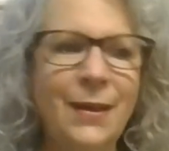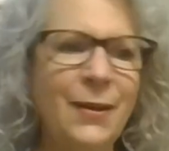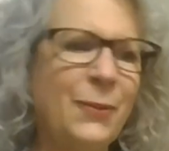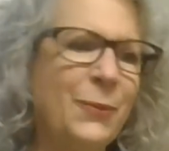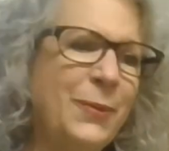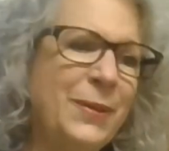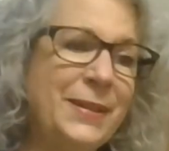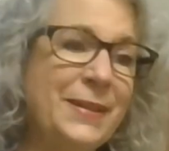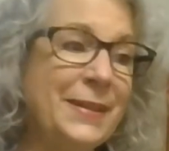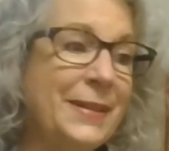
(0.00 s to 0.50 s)

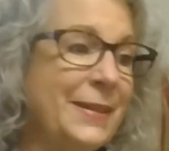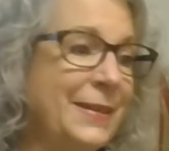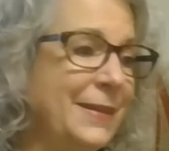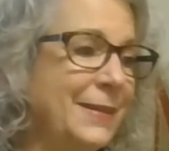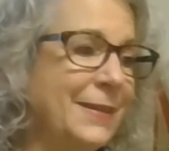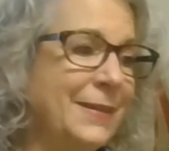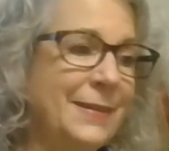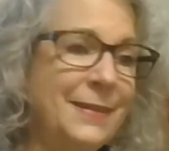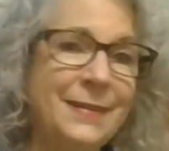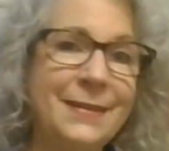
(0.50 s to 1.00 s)
Really,
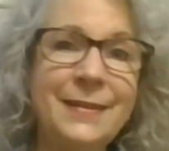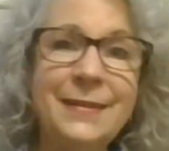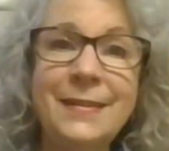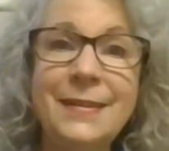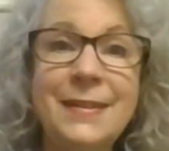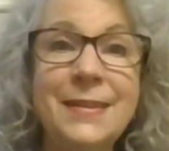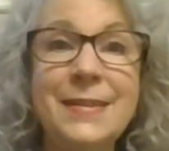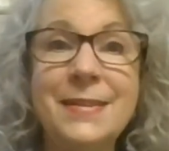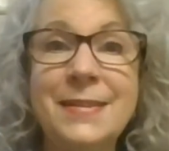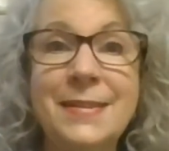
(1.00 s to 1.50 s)
the
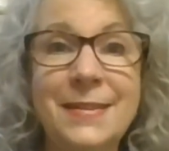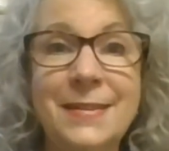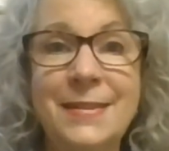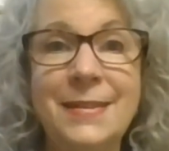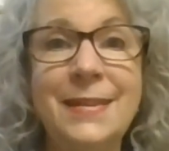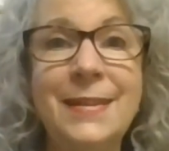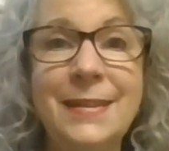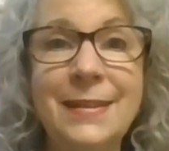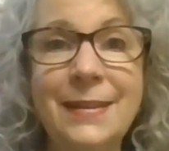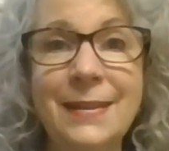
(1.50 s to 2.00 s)
list is
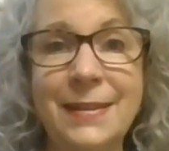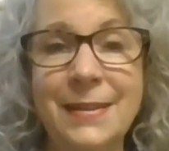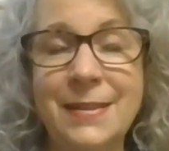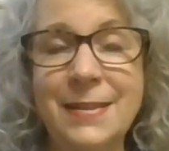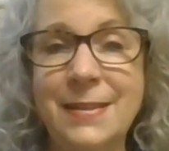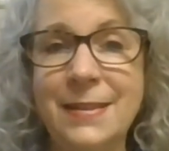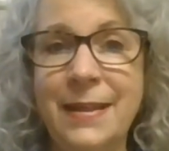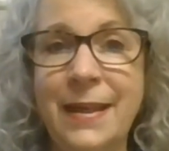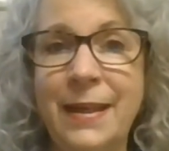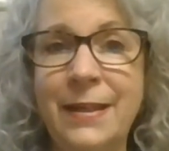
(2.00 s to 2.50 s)

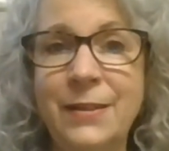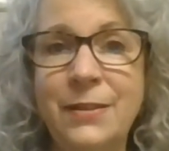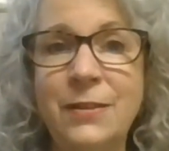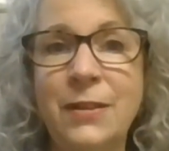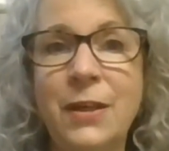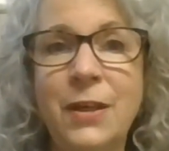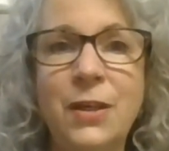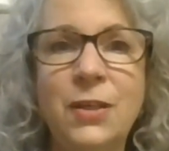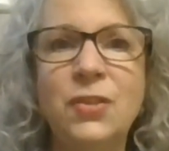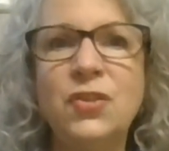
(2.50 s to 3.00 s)
endless
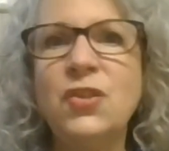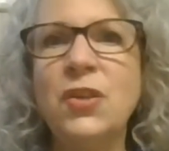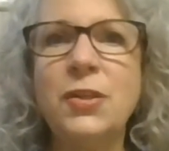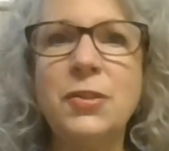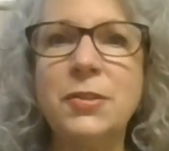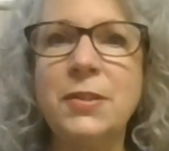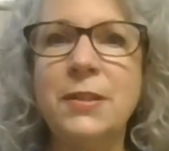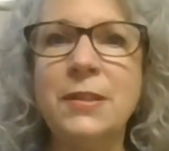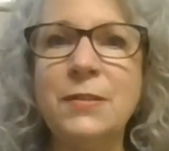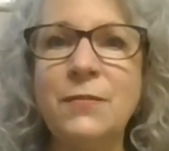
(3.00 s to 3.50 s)
and
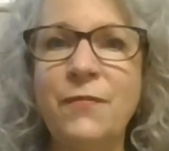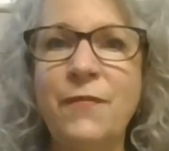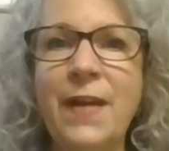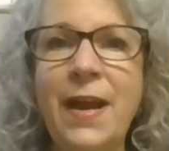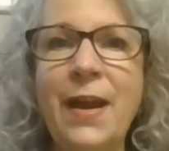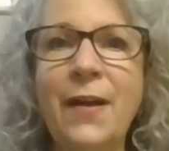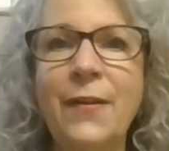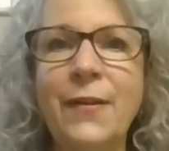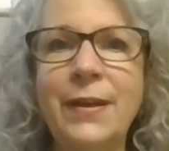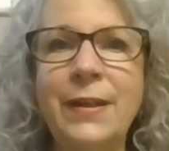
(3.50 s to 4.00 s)
just as
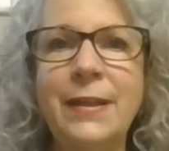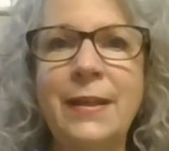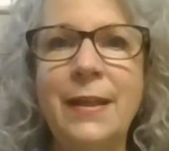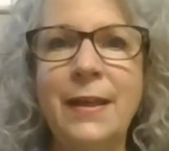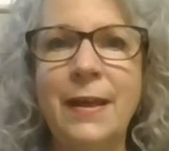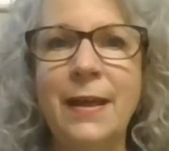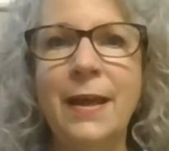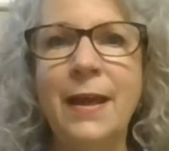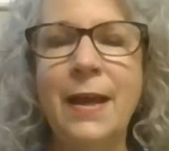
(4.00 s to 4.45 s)
varied